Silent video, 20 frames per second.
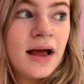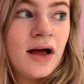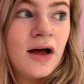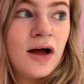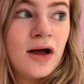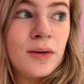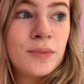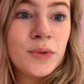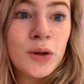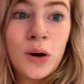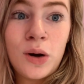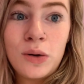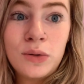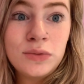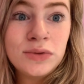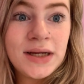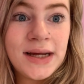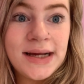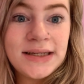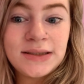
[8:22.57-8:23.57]
the
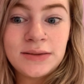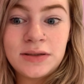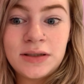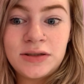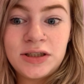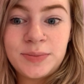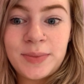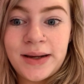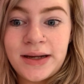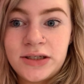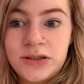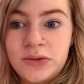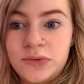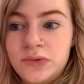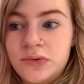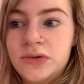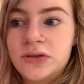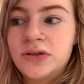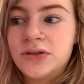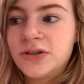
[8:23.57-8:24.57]
whole day sometimes packaging
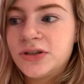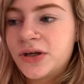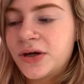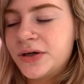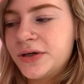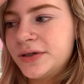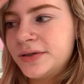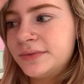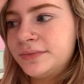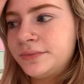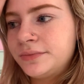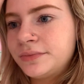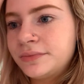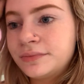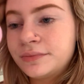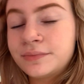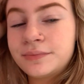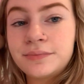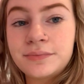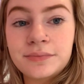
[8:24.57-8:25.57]
orders. So
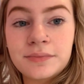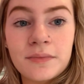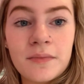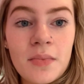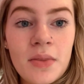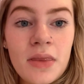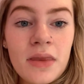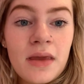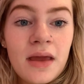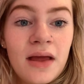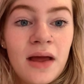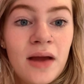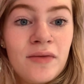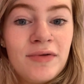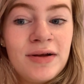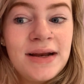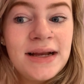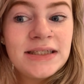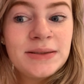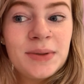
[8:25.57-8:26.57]
I
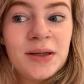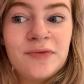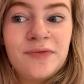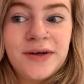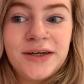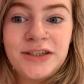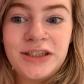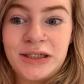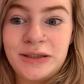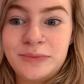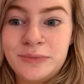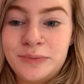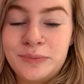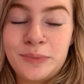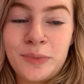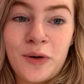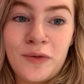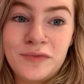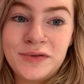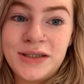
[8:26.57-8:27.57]
really need to be efficient,
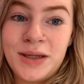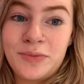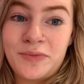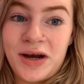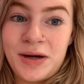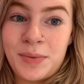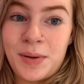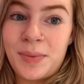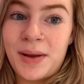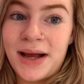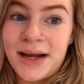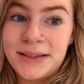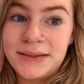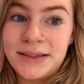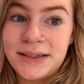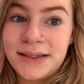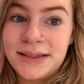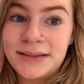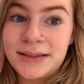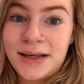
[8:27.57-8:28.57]
but obviously upgrading my
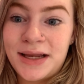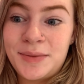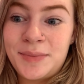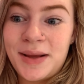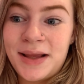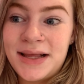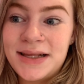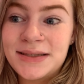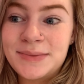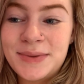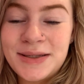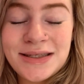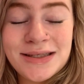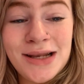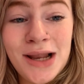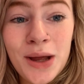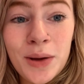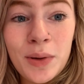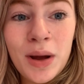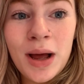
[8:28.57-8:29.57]
packaging is going to make it a bit
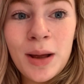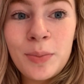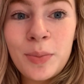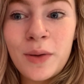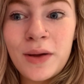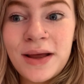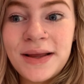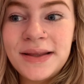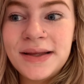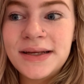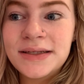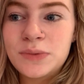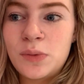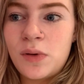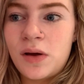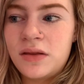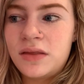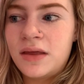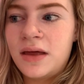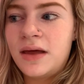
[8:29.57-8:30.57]
slower, but I think it's
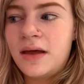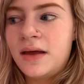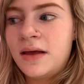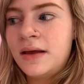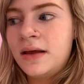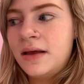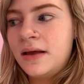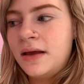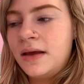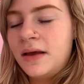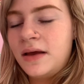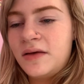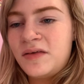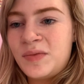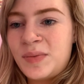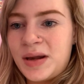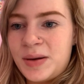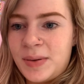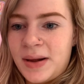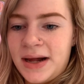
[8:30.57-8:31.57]
worth it
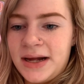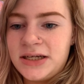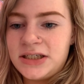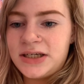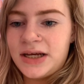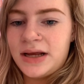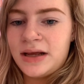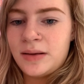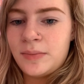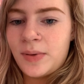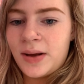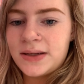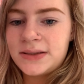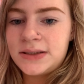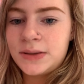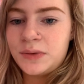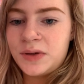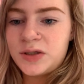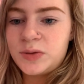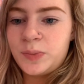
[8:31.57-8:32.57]
for better packaging. But I
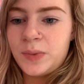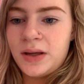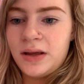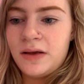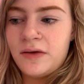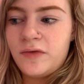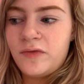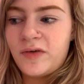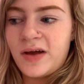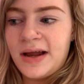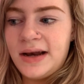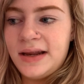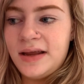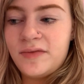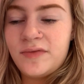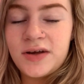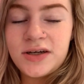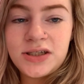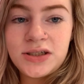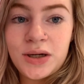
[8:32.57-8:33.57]
still want it to be fairly
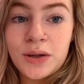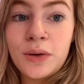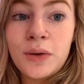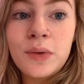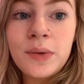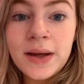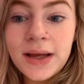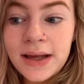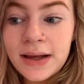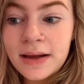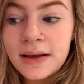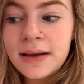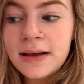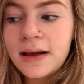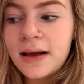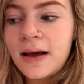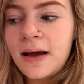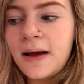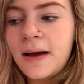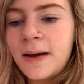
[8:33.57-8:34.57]
efficient and quick.
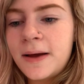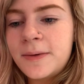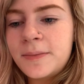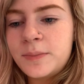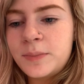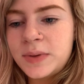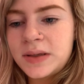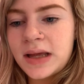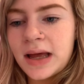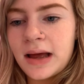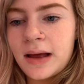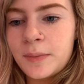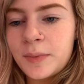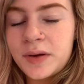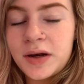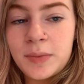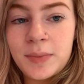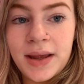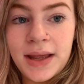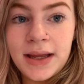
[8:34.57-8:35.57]
But yeah, I'm
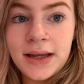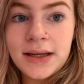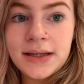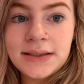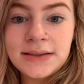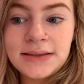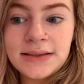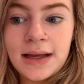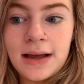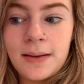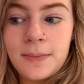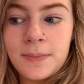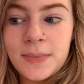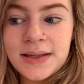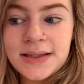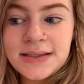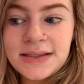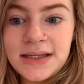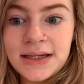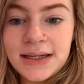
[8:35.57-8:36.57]
going to make
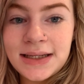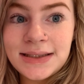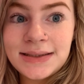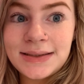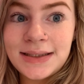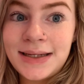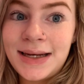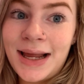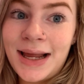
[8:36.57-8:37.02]
some stickers